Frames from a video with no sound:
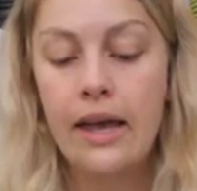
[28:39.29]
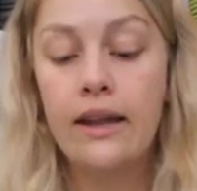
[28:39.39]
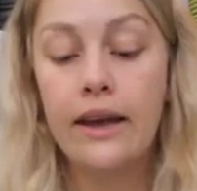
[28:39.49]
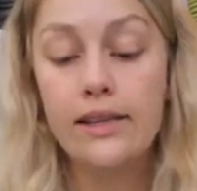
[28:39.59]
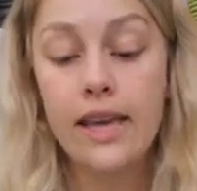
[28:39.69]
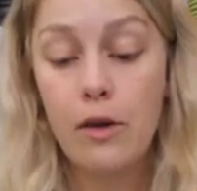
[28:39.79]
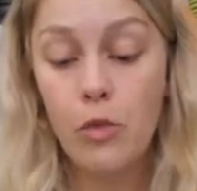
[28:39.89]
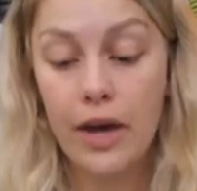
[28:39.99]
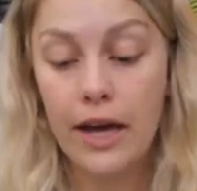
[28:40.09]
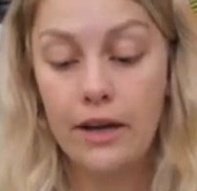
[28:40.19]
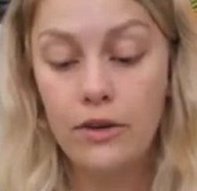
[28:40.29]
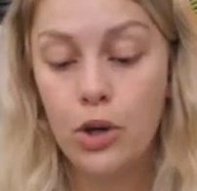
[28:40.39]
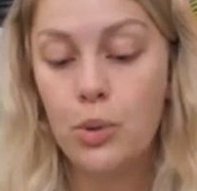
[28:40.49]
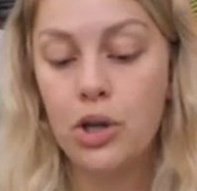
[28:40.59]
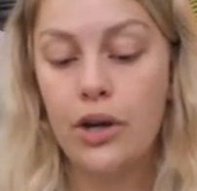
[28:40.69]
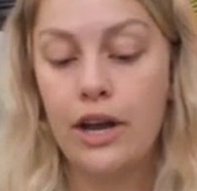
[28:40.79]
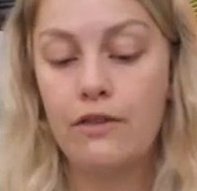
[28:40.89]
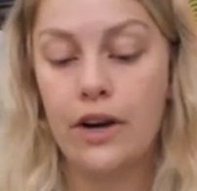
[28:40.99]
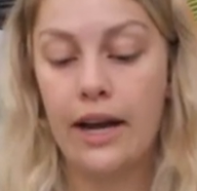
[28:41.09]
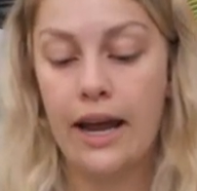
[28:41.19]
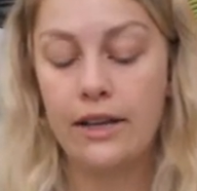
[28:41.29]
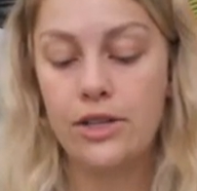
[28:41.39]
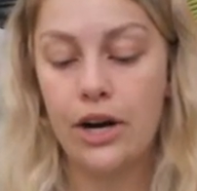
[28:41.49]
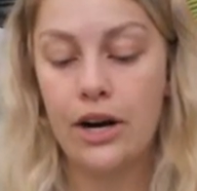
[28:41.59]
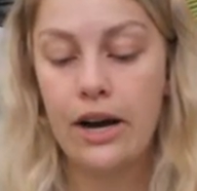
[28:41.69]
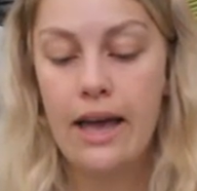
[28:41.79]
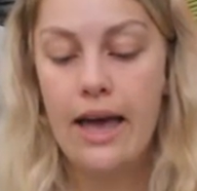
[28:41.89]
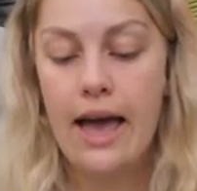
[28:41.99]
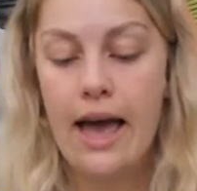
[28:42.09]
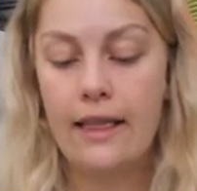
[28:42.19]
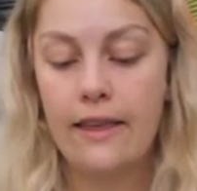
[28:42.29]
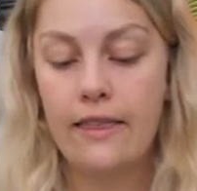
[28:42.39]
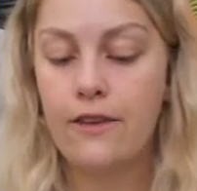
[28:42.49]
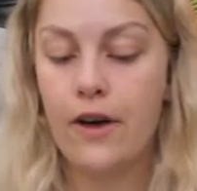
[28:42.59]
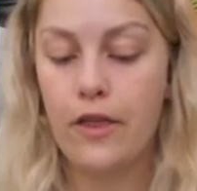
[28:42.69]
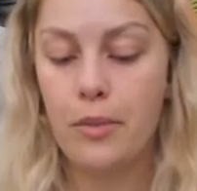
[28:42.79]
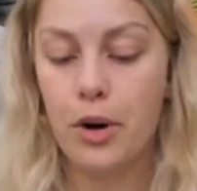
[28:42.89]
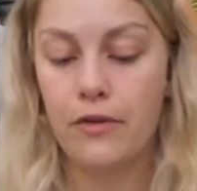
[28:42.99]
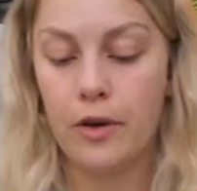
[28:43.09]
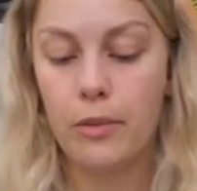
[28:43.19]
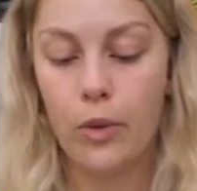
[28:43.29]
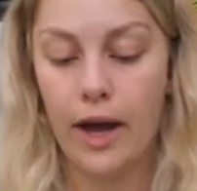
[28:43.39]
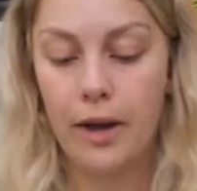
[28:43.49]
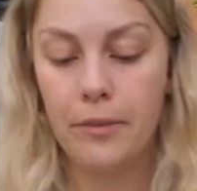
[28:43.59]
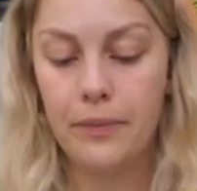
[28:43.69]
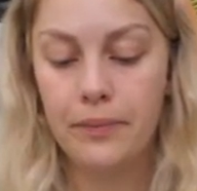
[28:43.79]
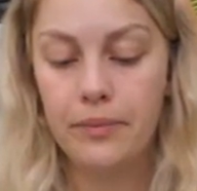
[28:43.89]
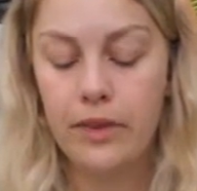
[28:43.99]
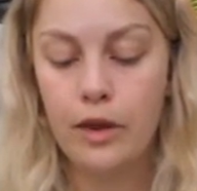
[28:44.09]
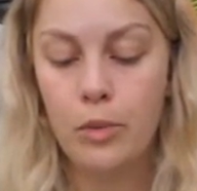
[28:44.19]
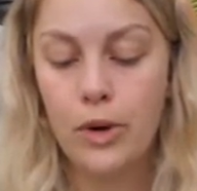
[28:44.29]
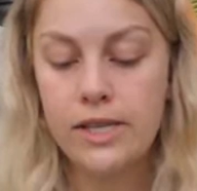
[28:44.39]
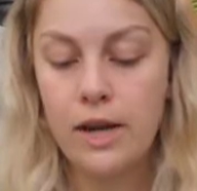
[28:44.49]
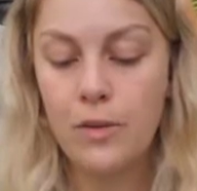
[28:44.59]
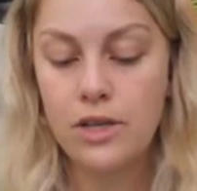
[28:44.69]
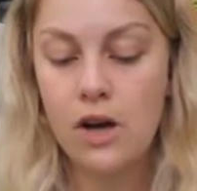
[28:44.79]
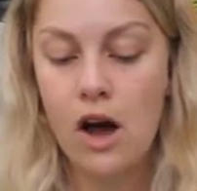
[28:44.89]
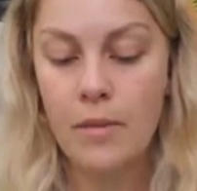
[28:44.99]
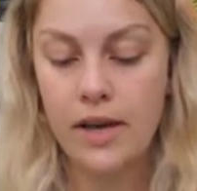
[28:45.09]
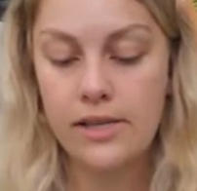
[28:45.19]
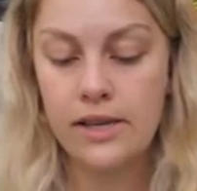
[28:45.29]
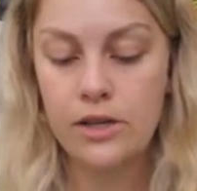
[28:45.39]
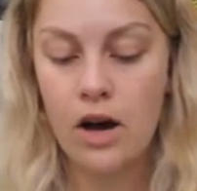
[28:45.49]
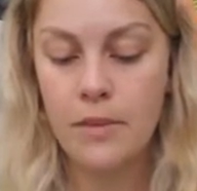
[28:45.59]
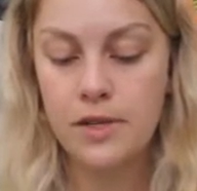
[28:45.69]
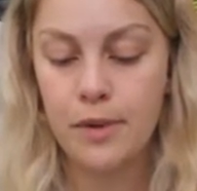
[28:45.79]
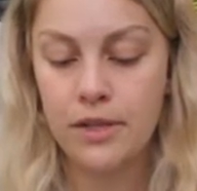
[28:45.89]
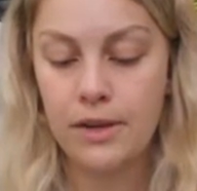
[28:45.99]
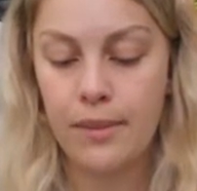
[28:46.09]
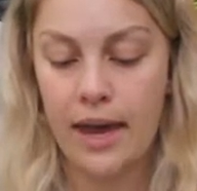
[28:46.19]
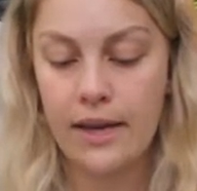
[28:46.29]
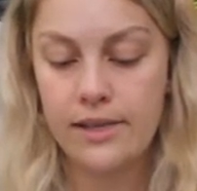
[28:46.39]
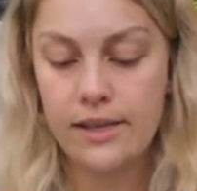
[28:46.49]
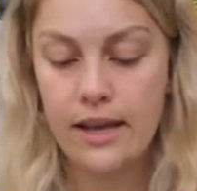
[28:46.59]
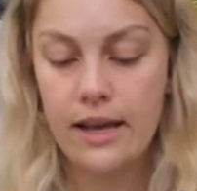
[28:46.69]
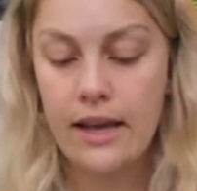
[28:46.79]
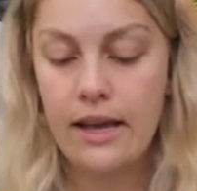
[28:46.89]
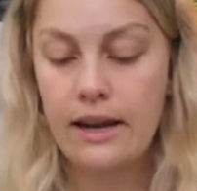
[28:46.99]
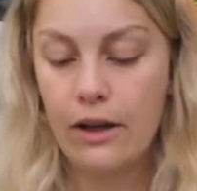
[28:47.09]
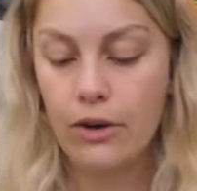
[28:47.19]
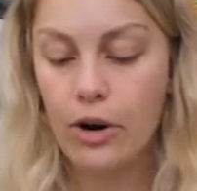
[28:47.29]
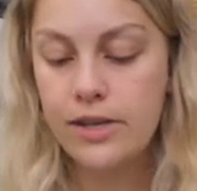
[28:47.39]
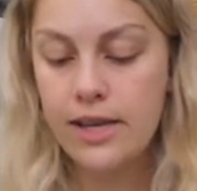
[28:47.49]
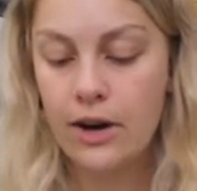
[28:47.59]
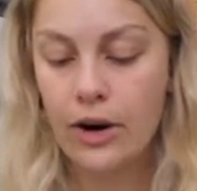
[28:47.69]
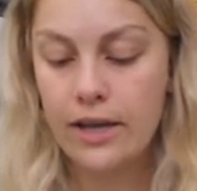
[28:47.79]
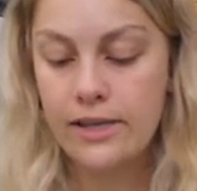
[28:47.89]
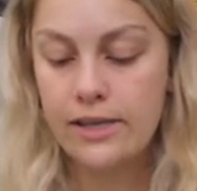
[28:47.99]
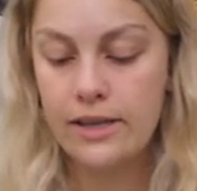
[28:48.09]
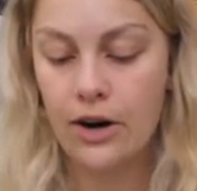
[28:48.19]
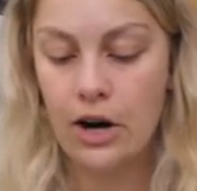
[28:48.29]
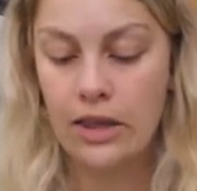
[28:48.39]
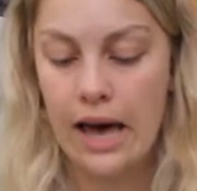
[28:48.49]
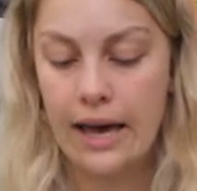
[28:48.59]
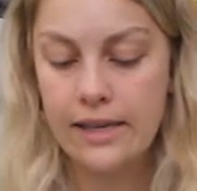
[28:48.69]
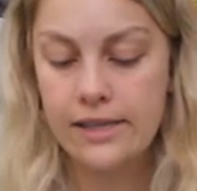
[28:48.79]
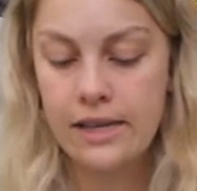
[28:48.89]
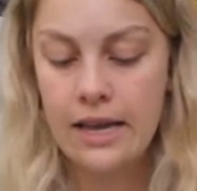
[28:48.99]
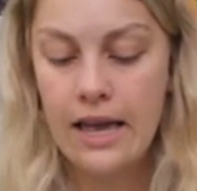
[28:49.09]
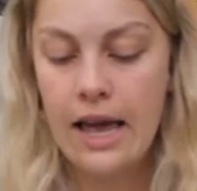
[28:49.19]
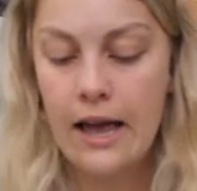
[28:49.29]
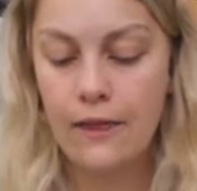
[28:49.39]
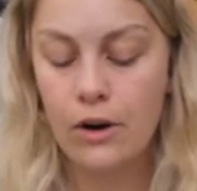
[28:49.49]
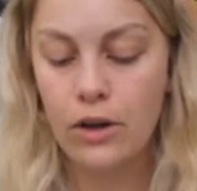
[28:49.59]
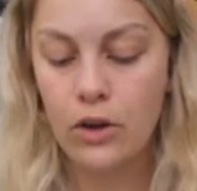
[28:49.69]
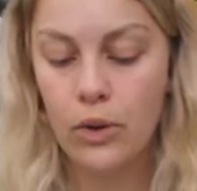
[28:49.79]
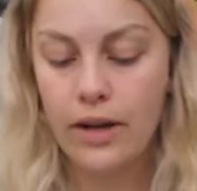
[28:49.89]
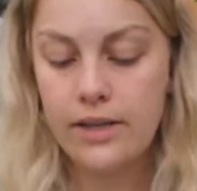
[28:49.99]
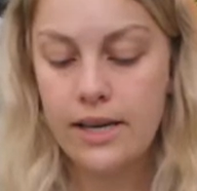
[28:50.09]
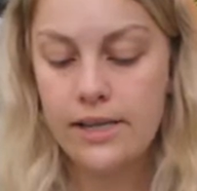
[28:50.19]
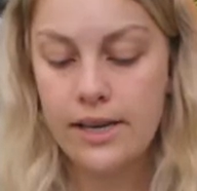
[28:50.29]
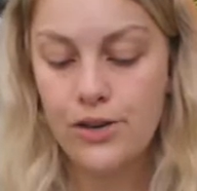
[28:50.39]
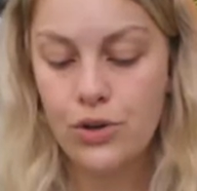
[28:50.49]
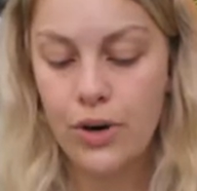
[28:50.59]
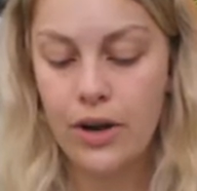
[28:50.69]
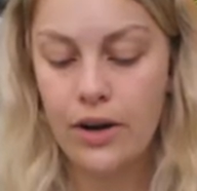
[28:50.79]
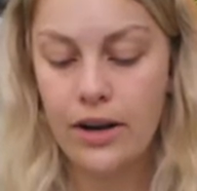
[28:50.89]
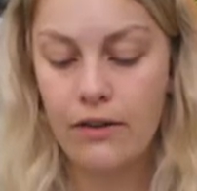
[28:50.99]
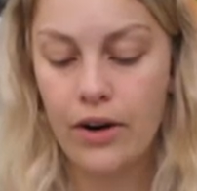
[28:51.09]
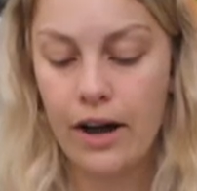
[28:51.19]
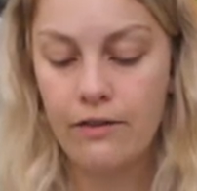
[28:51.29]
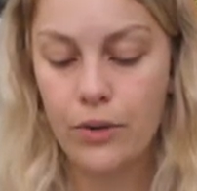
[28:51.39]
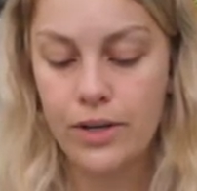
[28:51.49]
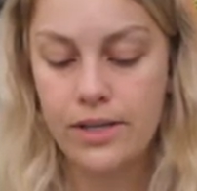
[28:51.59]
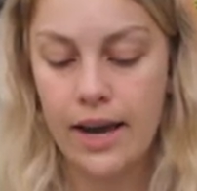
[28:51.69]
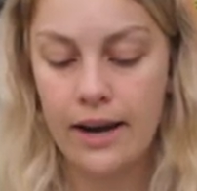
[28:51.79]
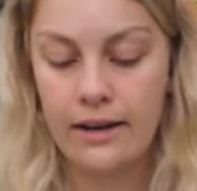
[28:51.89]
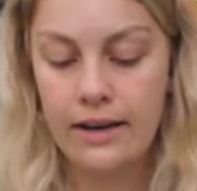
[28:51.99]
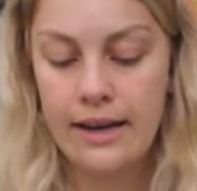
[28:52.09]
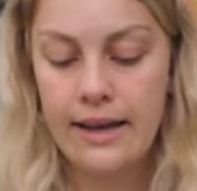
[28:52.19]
Next came wicked, who were looking for an answer, and then they found the perfect boy. The boy's name was Thomas, and Thomas built a maze. Now there are secrets, there are lies, and there are loyalties history could never have foreseen.